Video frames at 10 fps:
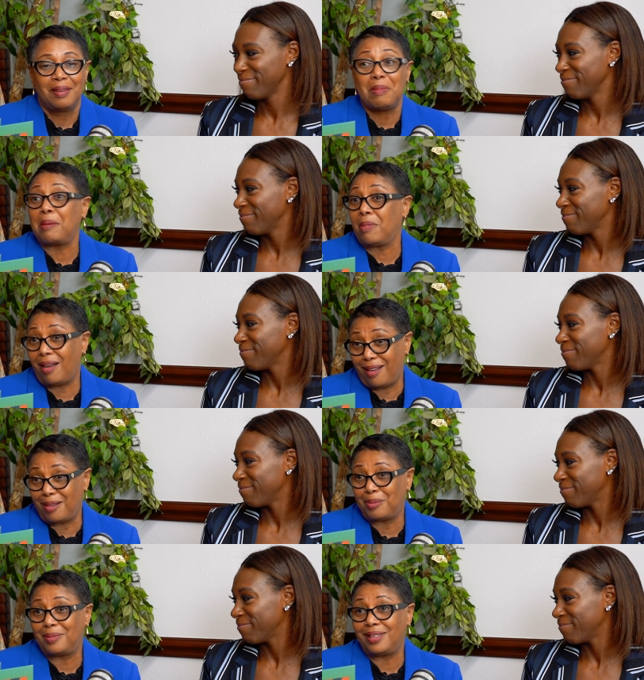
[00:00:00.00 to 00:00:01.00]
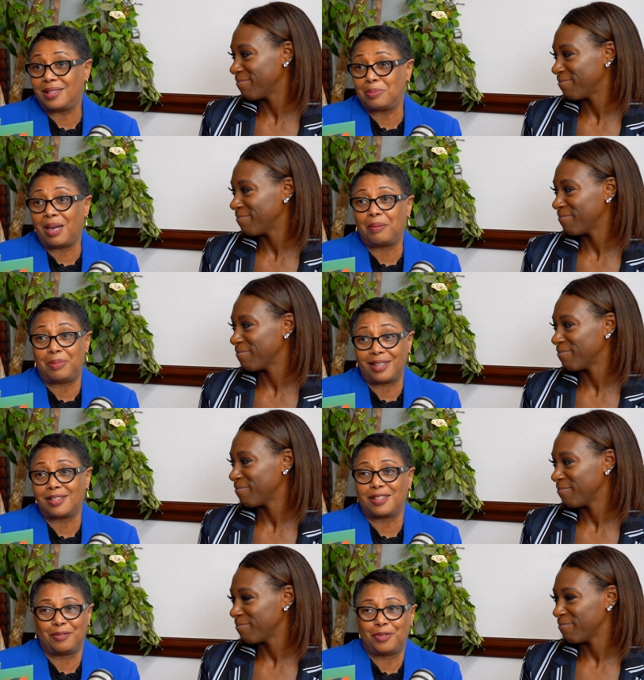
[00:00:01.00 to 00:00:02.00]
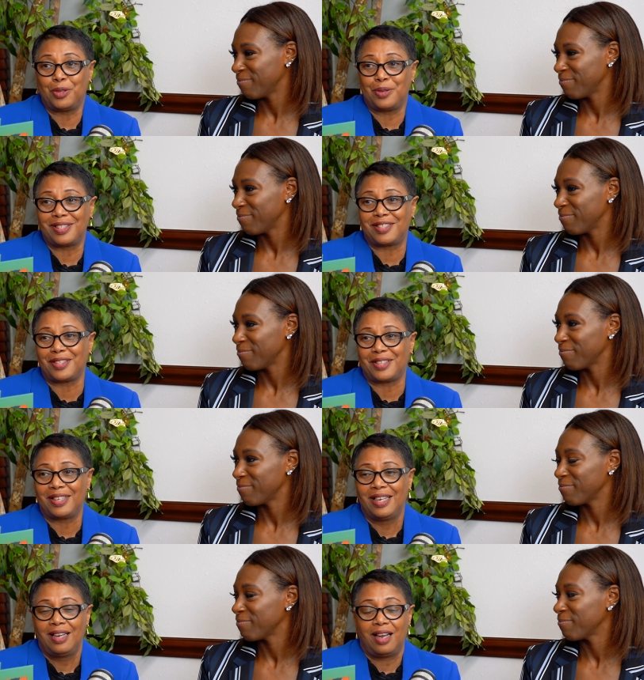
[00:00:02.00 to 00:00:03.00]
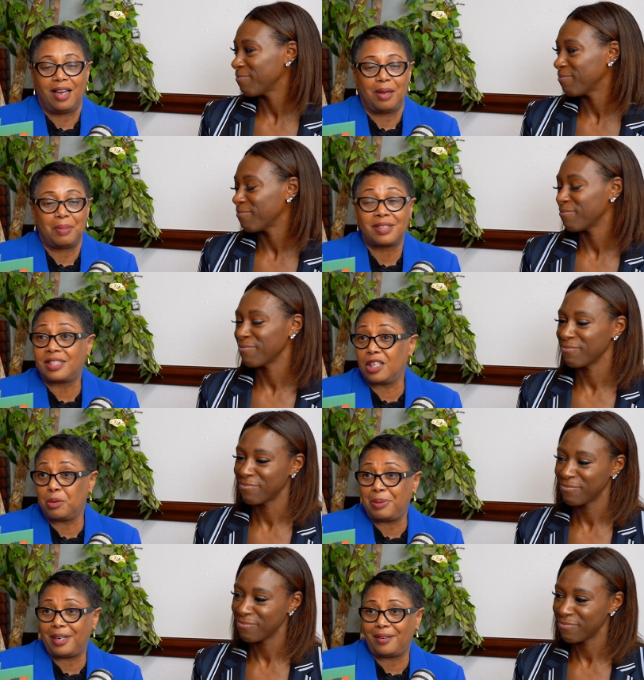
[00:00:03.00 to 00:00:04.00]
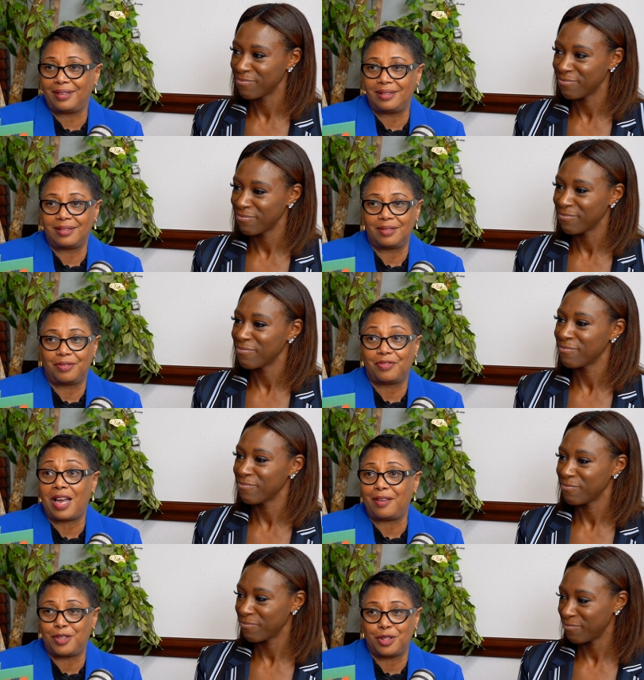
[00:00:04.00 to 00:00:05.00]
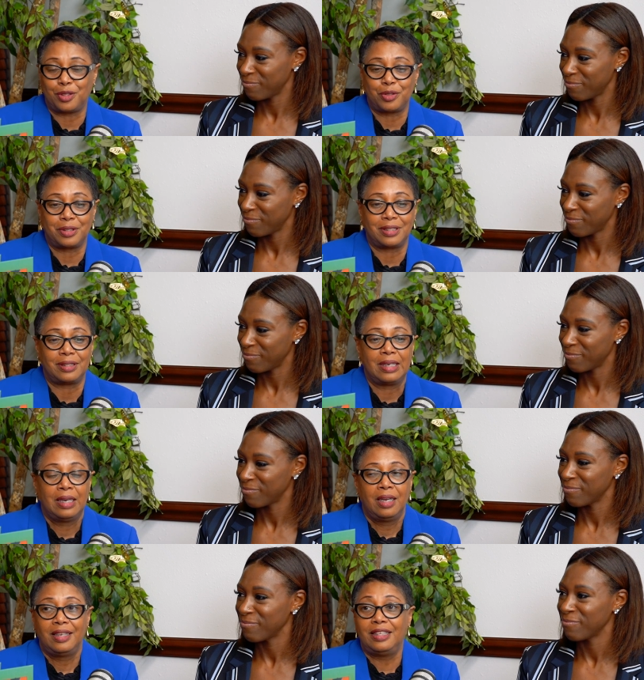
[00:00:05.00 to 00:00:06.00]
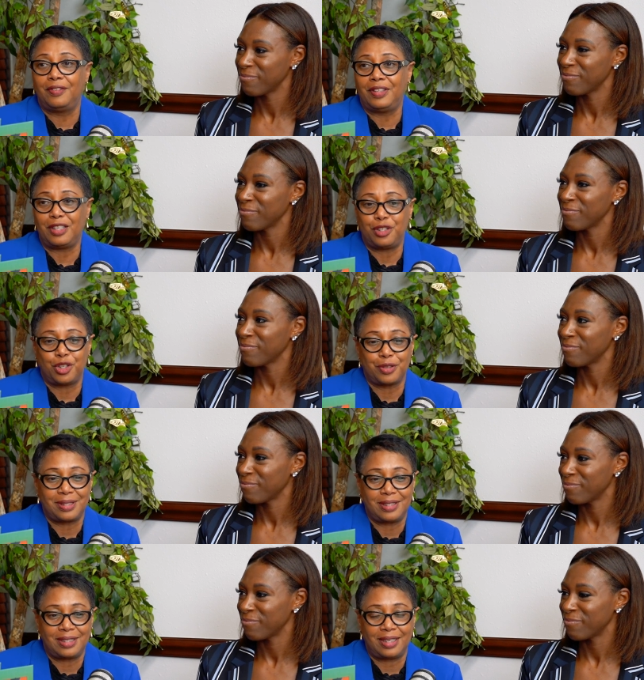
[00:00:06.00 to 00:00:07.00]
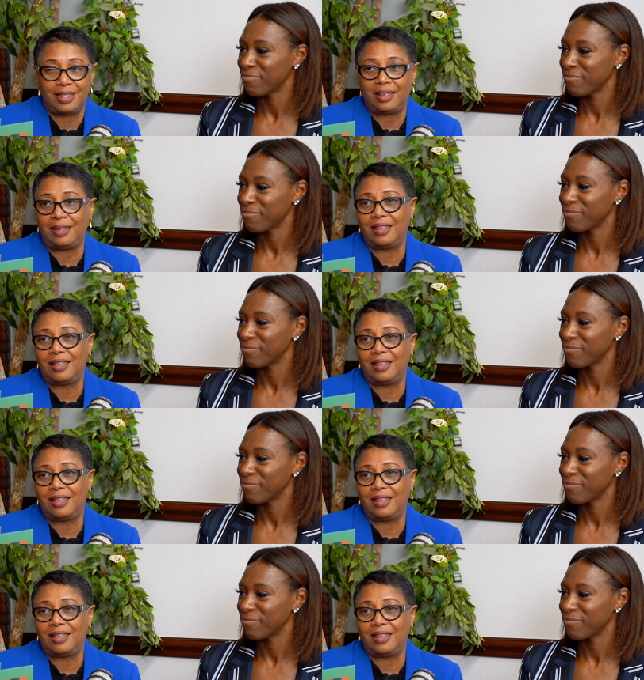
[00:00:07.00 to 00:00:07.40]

Speaker 1: my mom is my biggest influencer, a single parent, 5 children, living in Jersey City